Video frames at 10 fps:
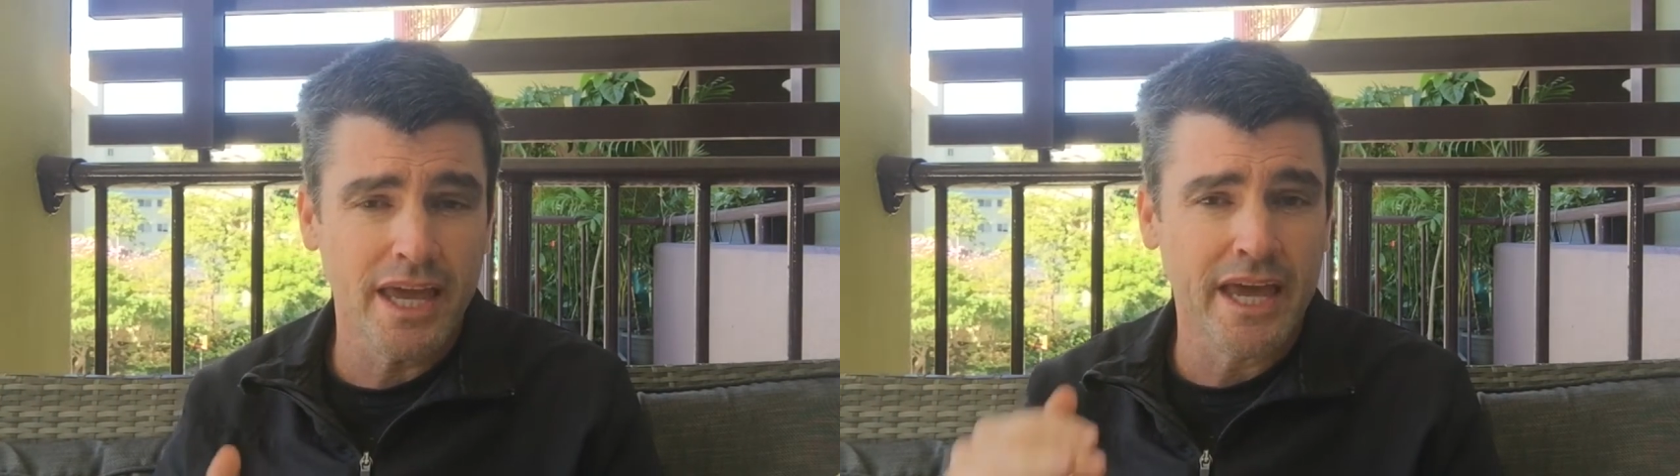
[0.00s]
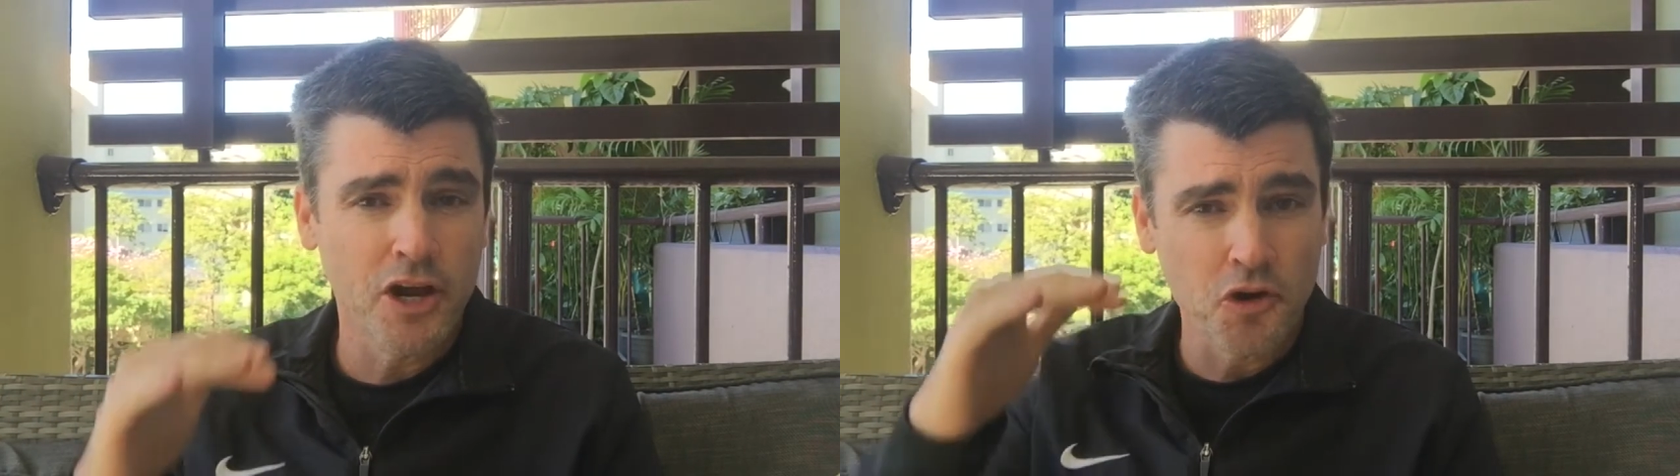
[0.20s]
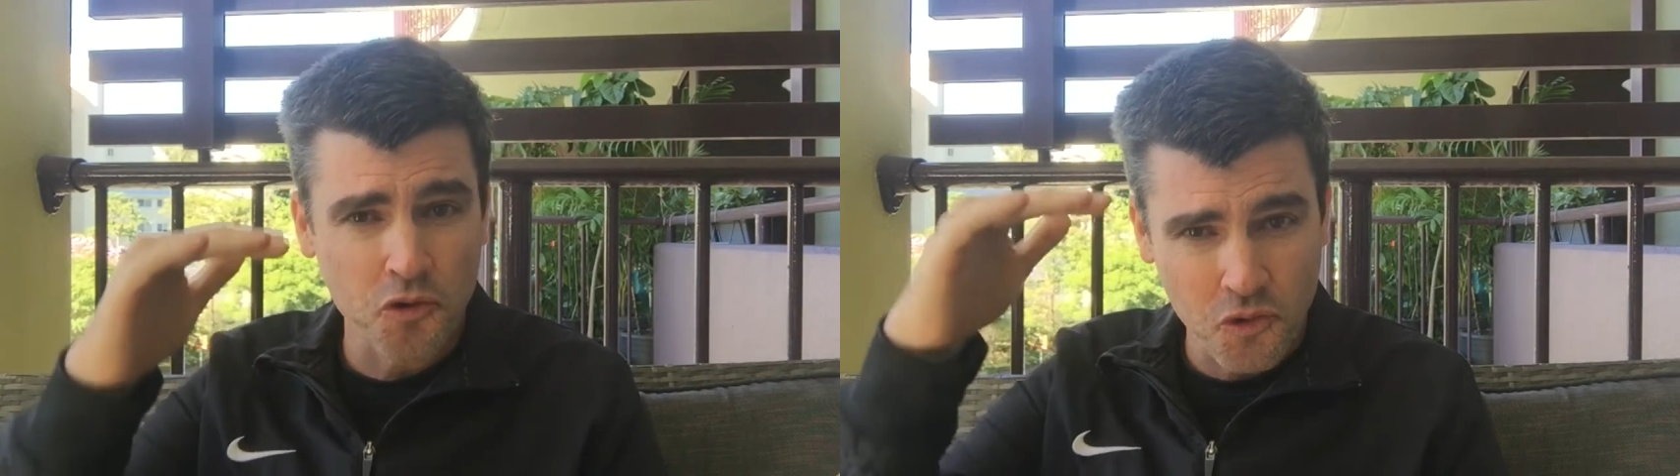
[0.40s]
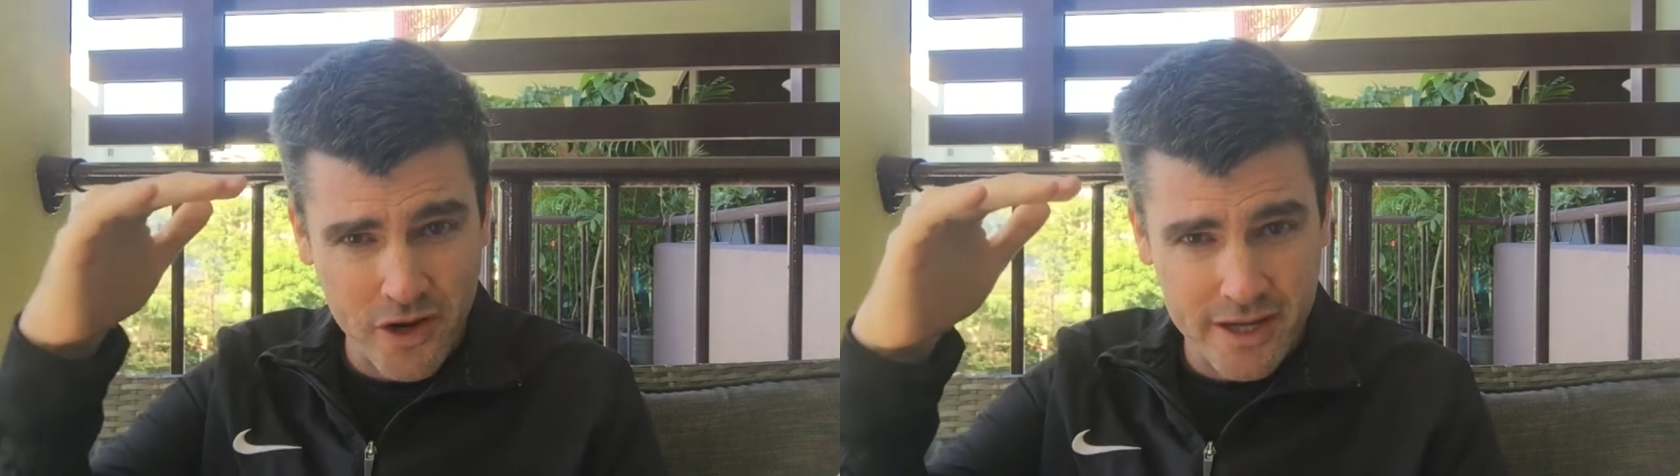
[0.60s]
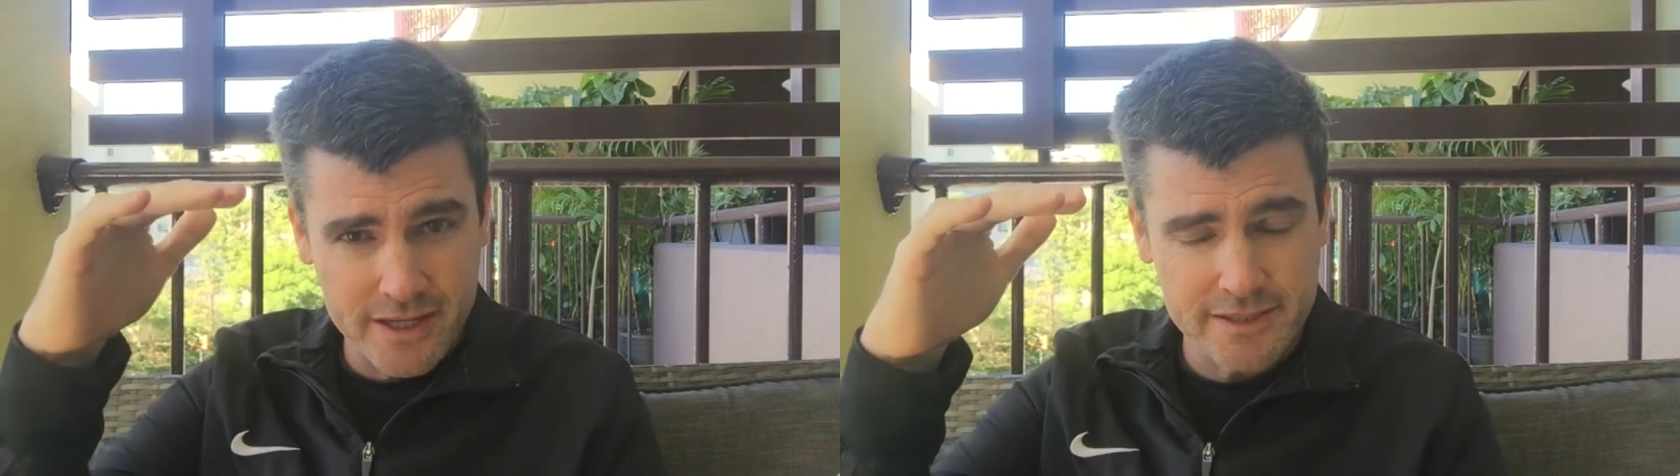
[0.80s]

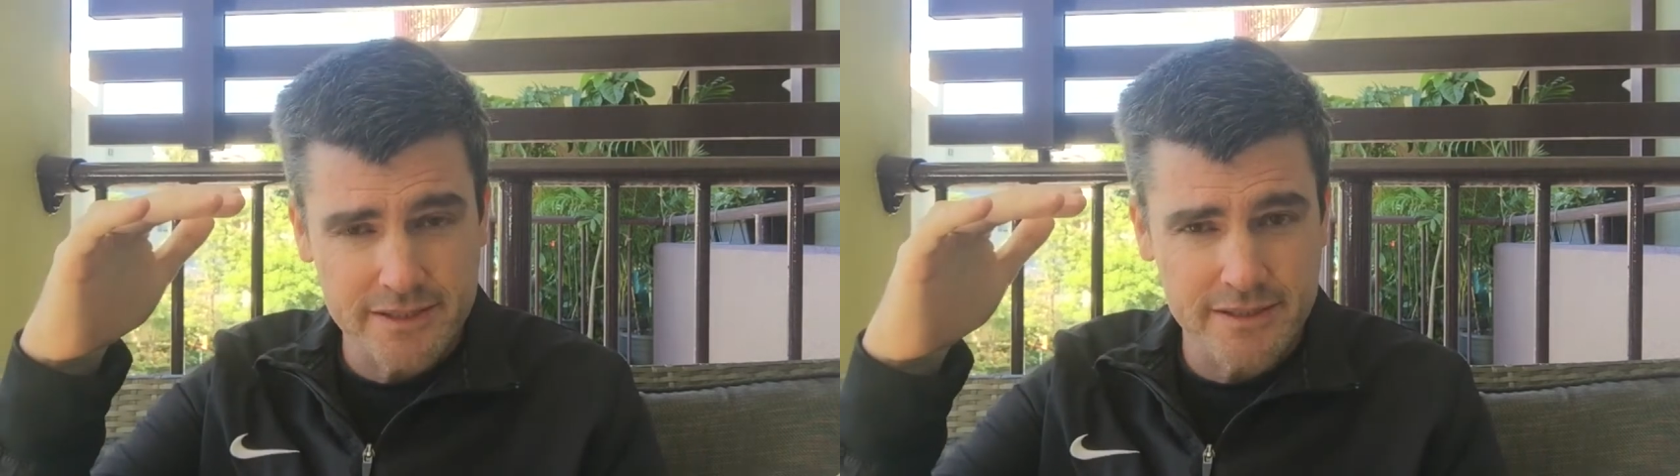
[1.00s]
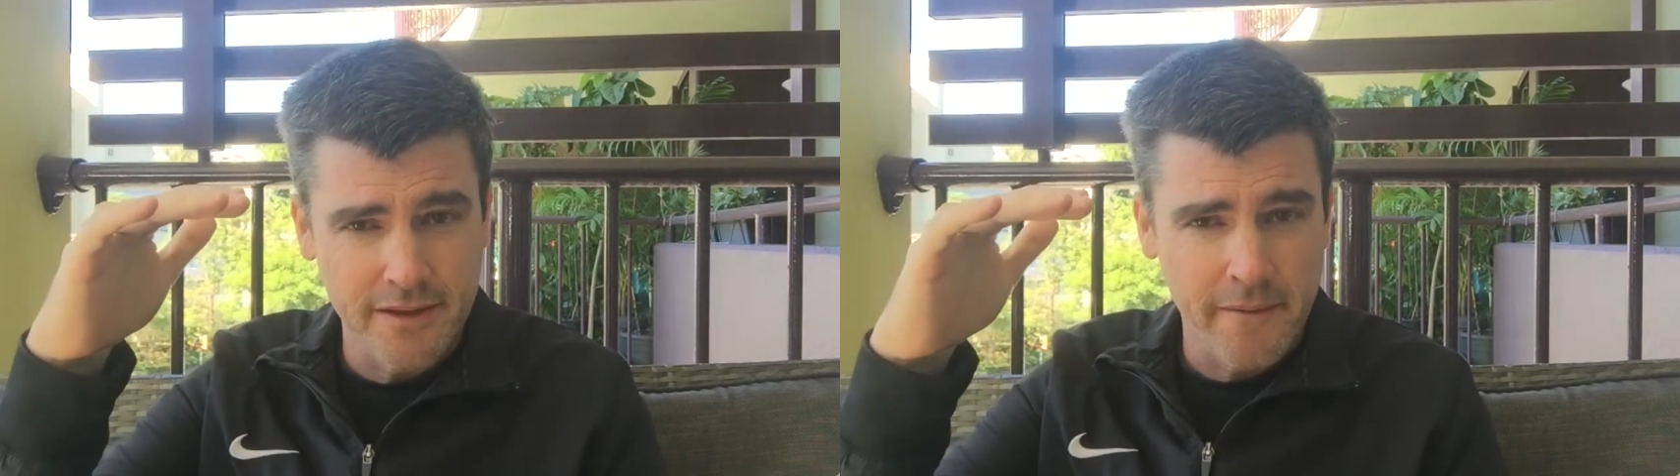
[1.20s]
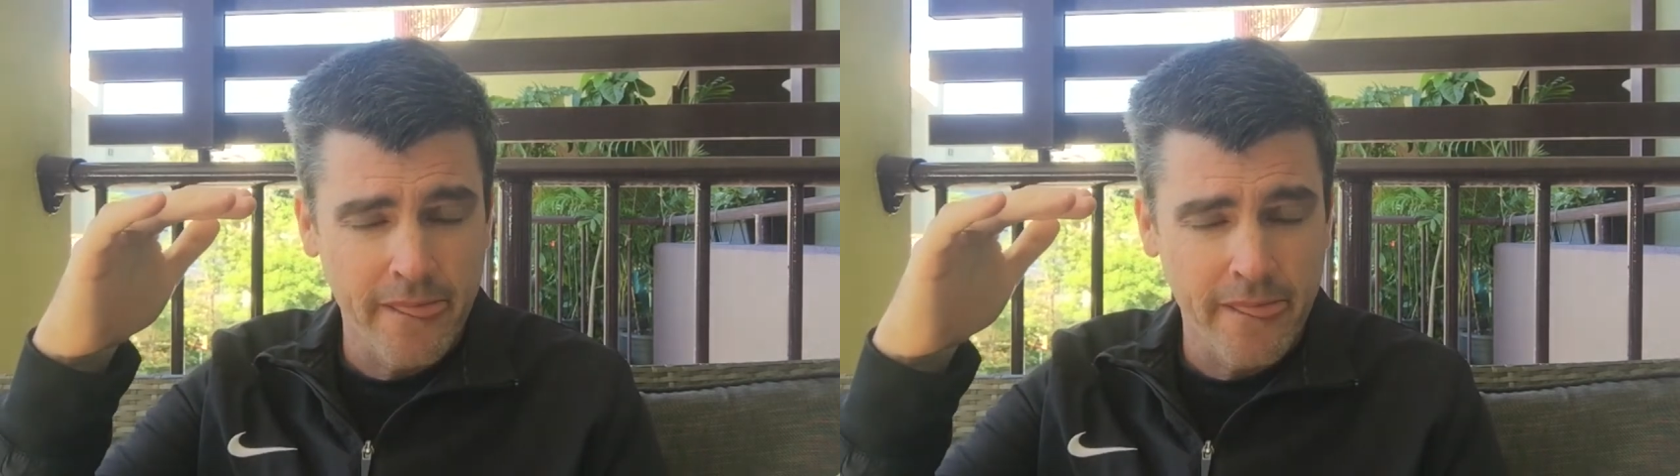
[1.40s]
increase